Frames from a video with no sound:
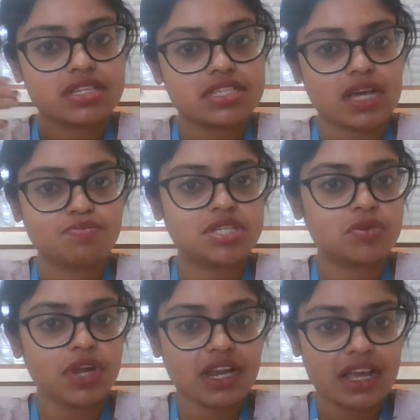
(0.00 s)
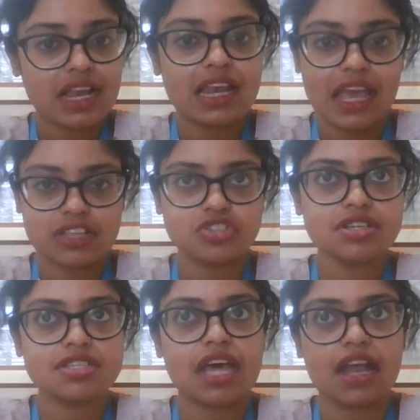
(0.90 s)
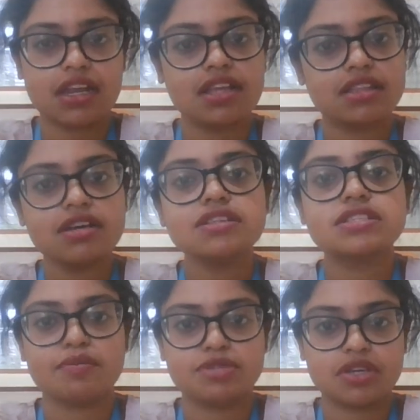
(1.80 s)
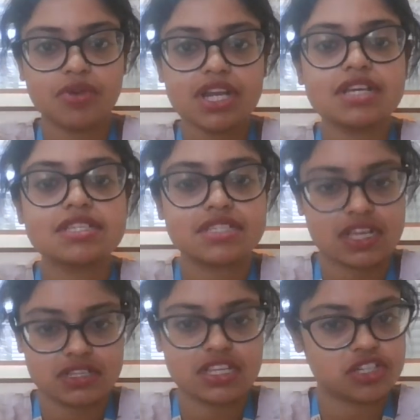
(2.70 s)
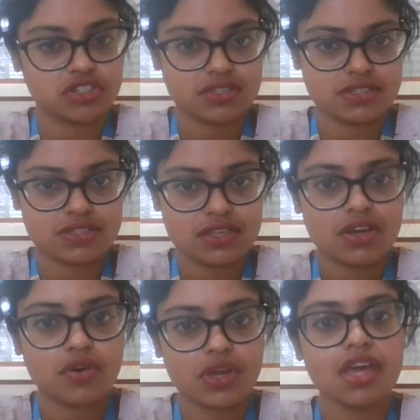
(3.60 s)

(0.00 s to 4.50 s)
subsequent lectures and in the subsequent sessions. Okay.